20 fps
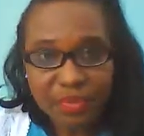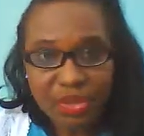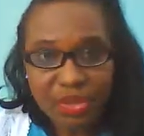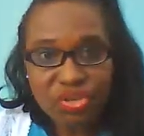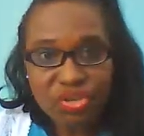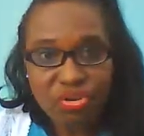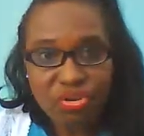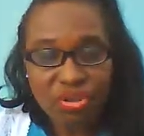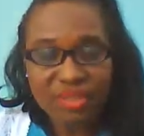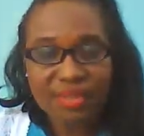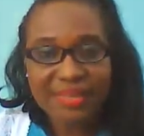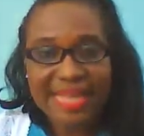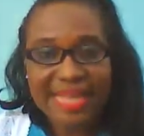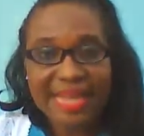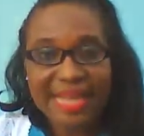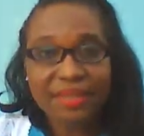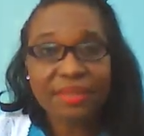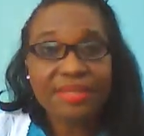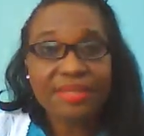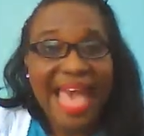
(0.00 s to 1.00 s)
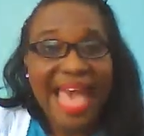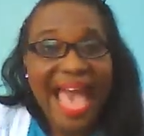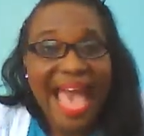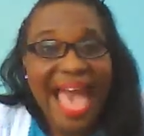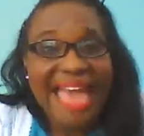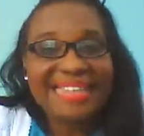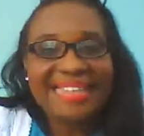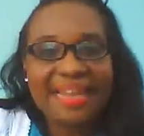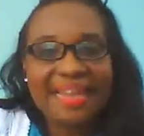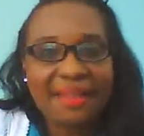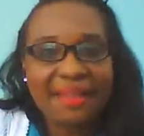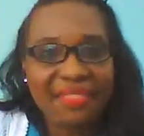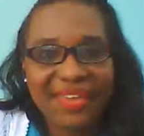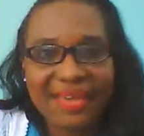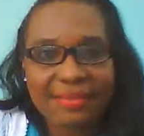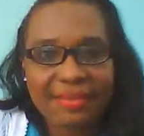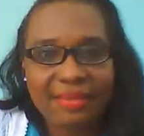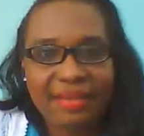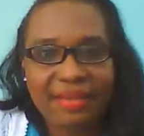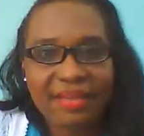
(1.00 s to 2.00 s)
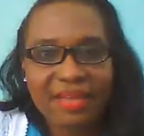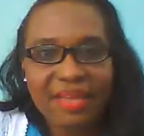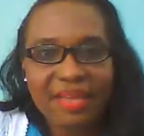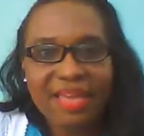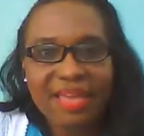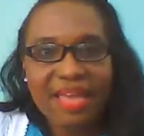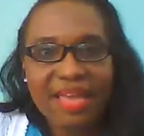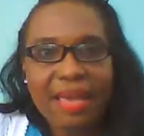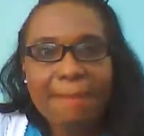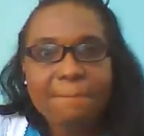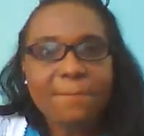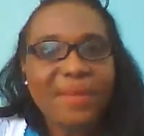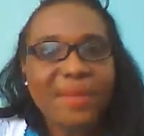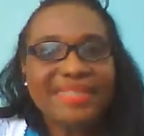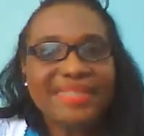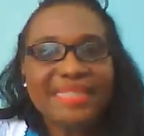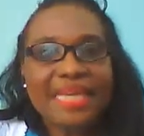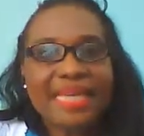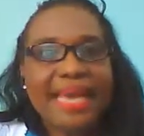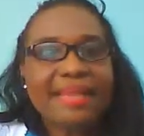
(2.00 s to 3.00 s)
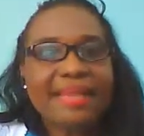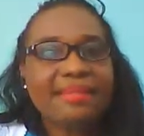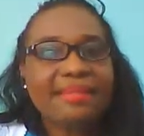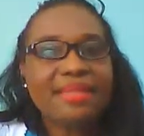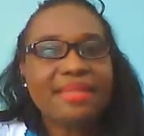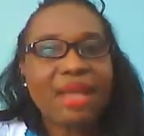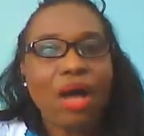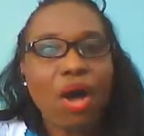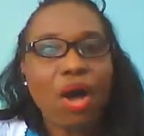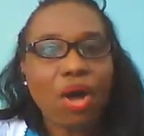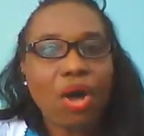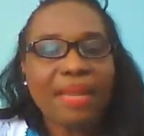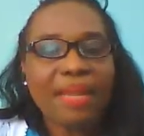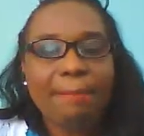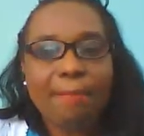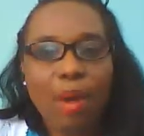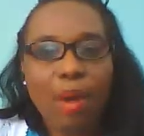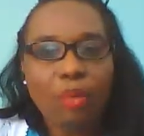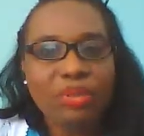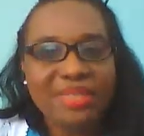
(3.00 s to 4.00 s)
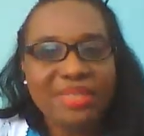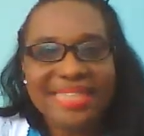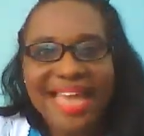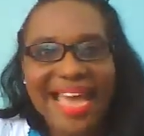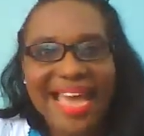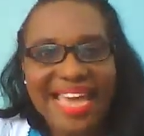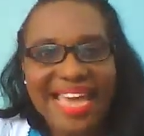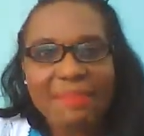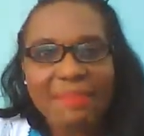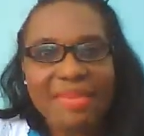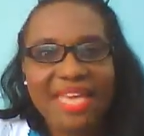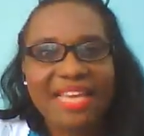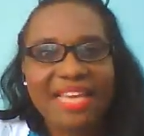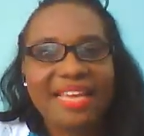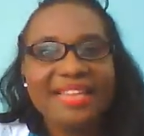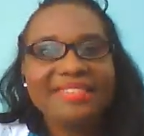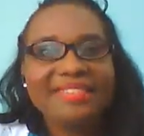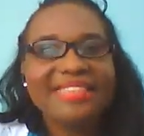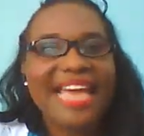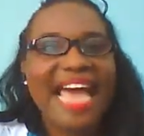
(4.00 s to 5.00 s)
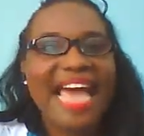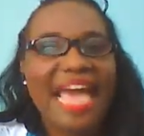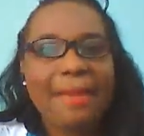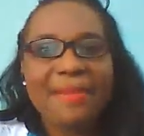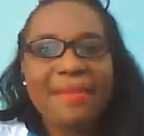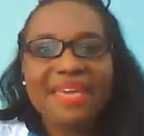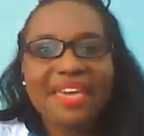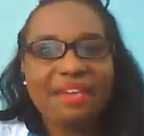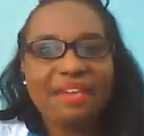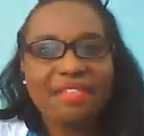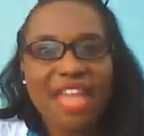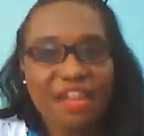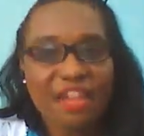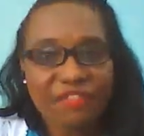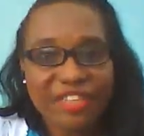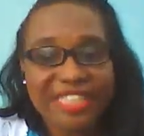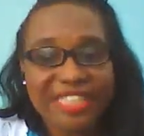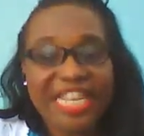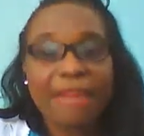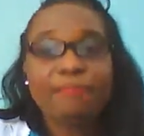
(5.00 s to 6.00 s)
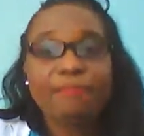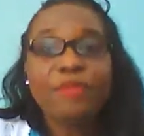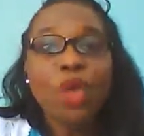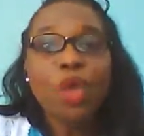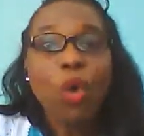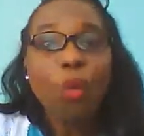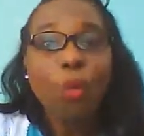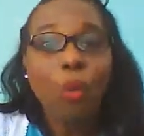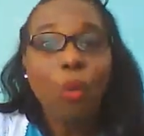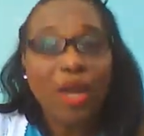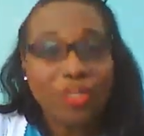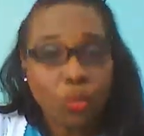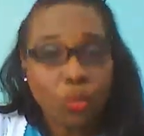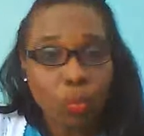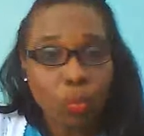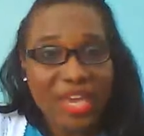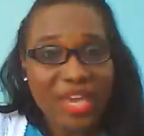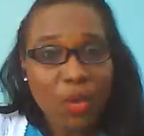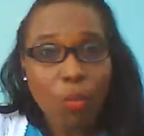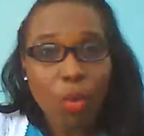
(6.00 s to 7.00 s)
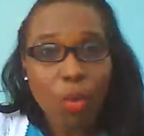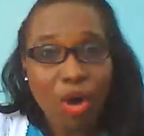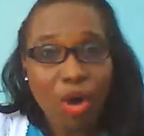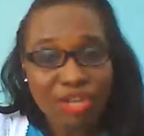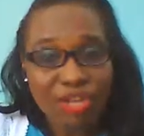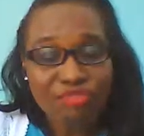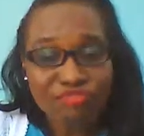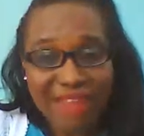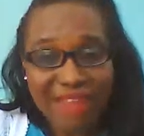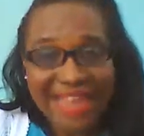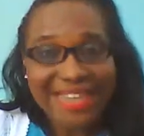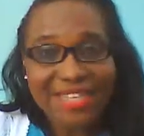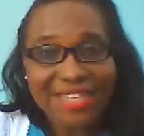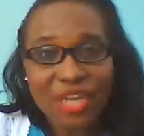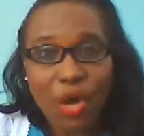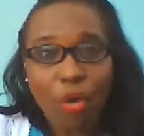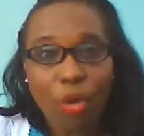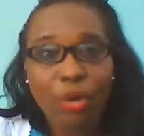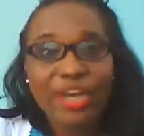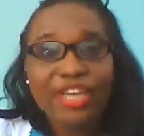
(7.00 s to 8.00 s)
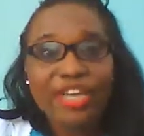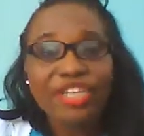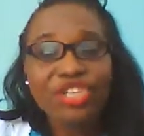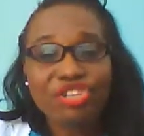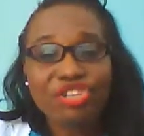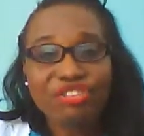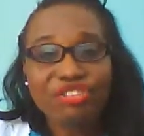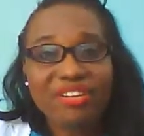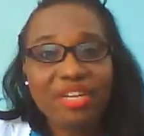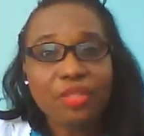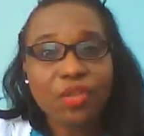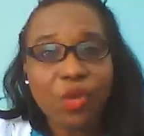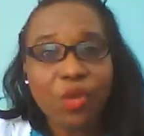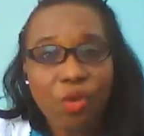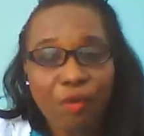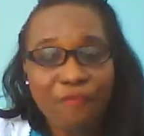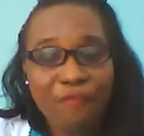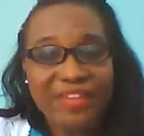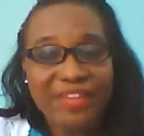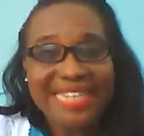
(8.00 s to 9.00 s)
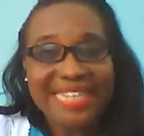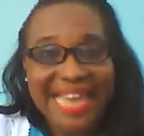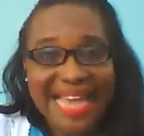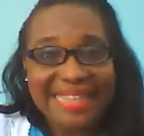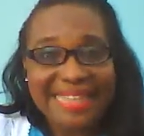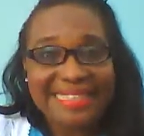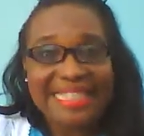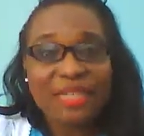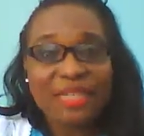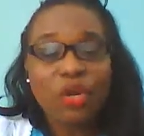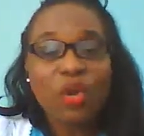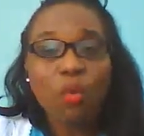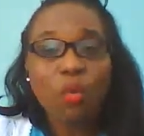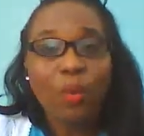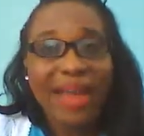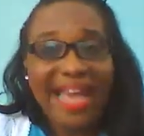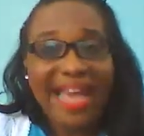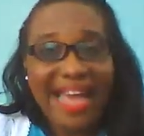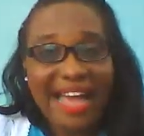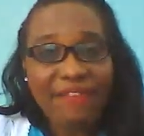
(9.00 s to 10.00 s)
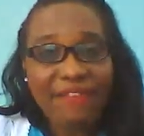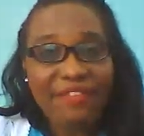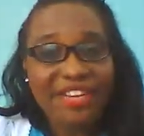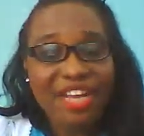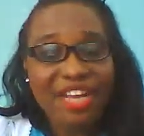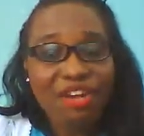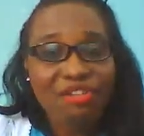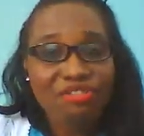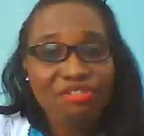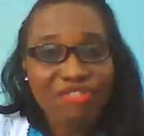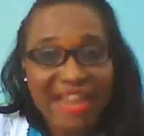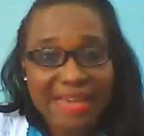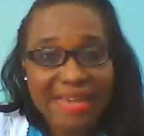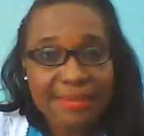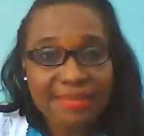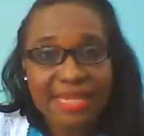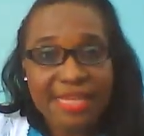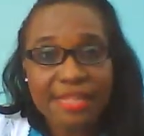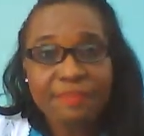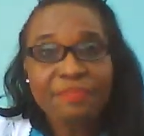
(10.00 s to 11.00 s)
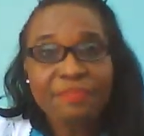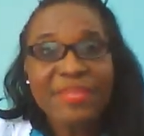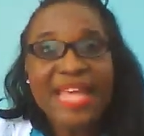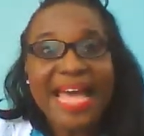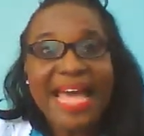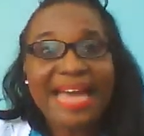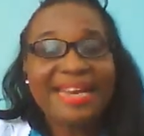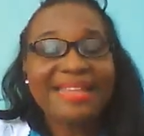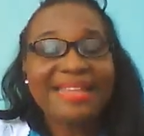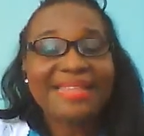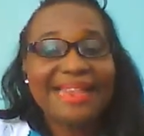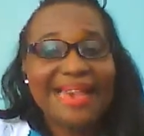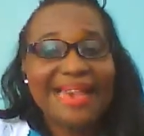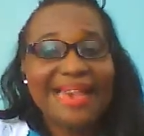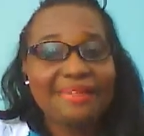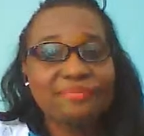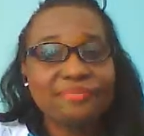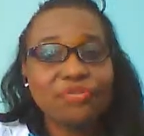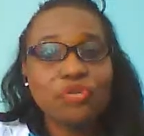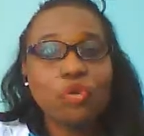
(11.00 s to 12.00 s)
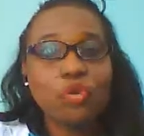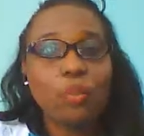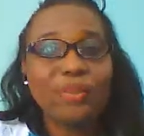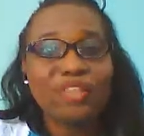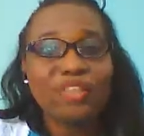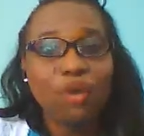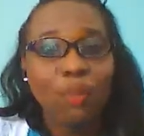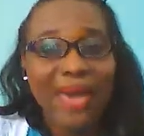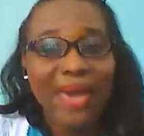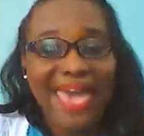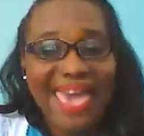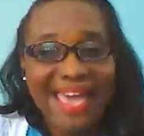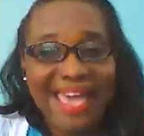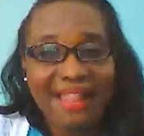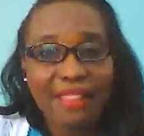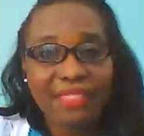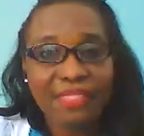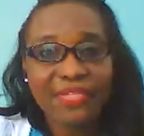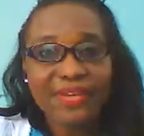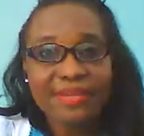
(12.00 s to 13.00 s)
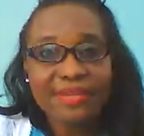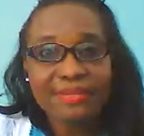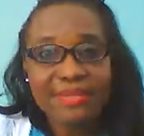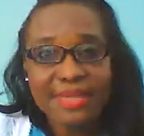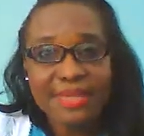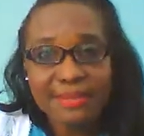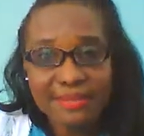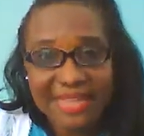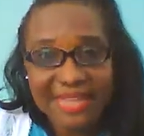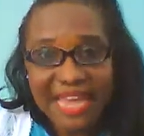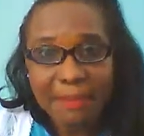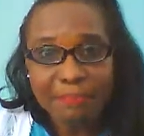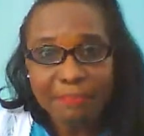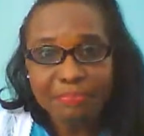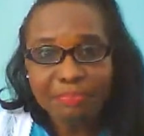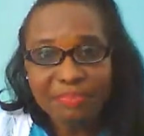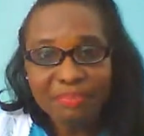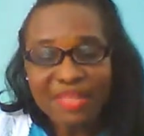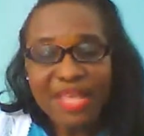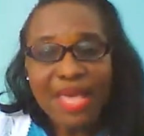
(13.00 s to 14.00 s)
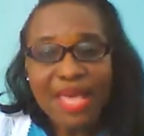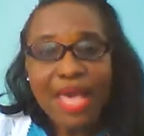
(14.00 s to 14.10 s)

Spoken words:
You understand? To say, I did this. But it's all about timing. Timing is everything. What we want right now during this COVID-19, we're having a crisis, and it has to do with our health system.